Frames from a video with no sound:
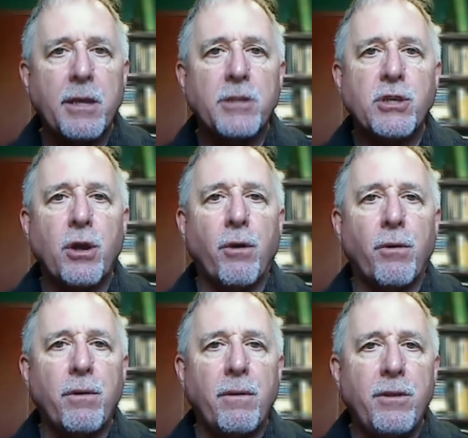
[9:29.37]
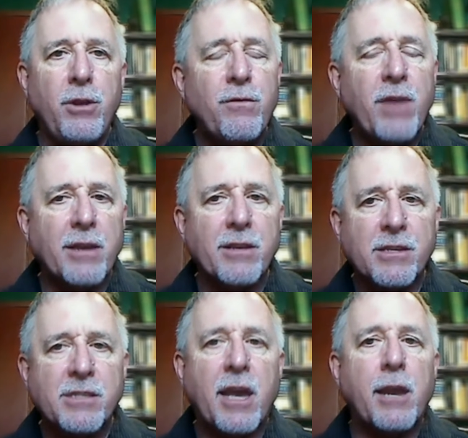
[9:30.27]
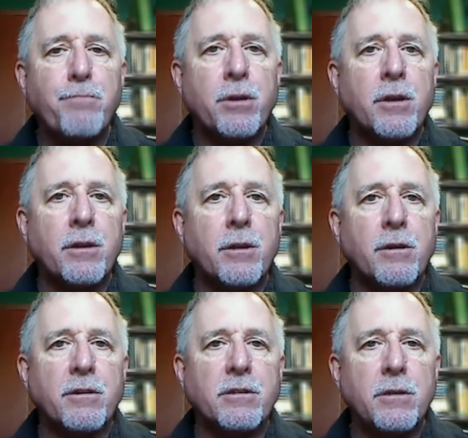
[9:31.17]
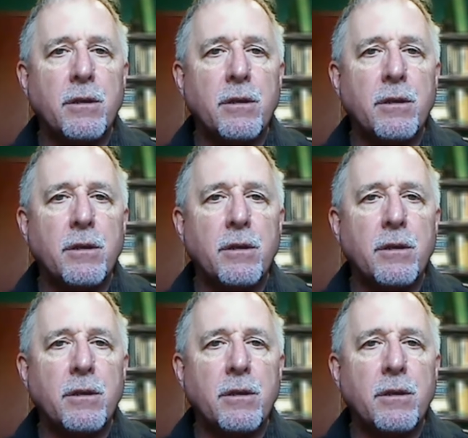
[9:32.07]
So you've got to set up your